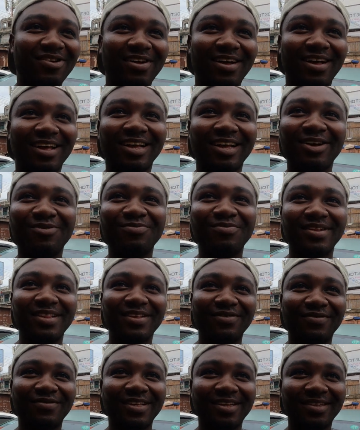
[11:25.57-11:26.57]
No, I can't
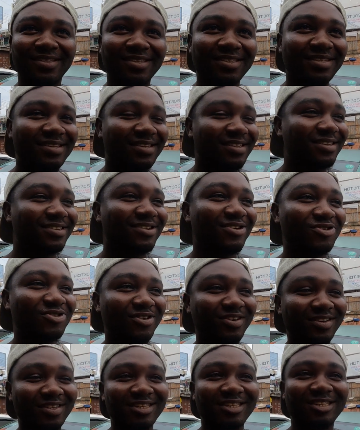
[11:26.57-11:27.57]
believe this. No,
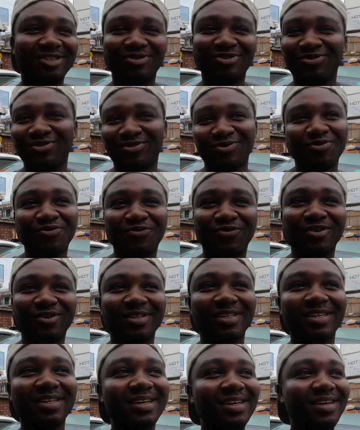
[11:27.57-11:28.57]
it's so
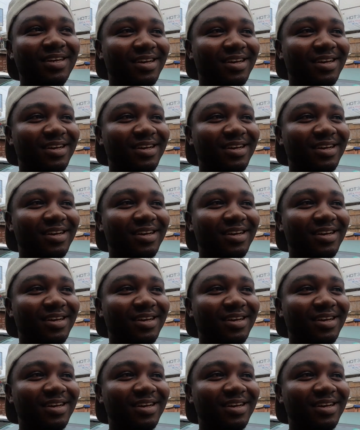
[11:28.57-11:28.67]
funny.